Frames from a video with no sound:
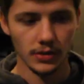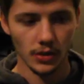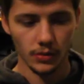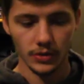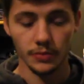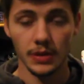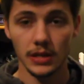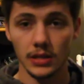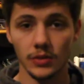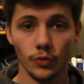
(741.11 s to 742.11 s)
So which
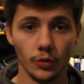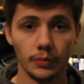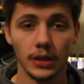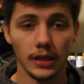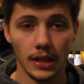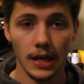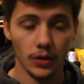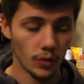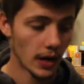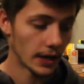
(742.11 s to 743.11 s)
means it will be a
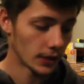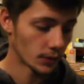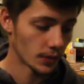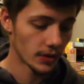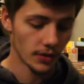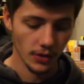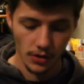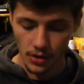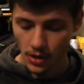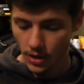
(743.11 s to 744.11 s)
lot quieter with
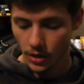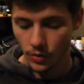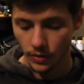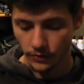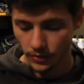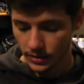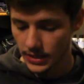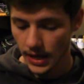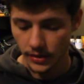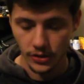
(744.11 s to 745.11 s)
your quiver
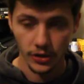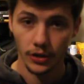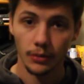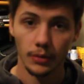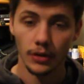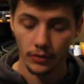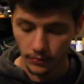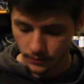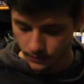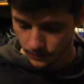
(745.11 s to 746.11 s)
attached to your bow.
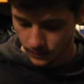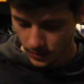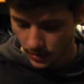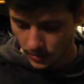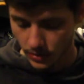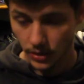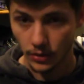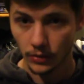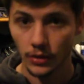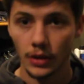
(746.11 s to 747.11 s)

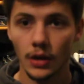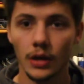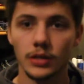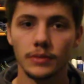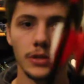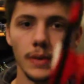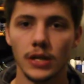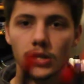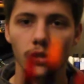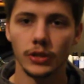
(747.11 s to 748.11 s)
So just make
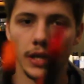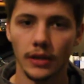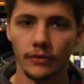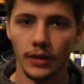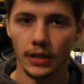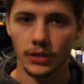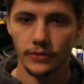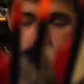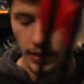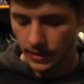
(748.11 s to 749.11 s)
sure you take advantage
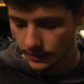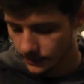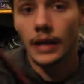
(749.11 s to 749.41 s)
of that.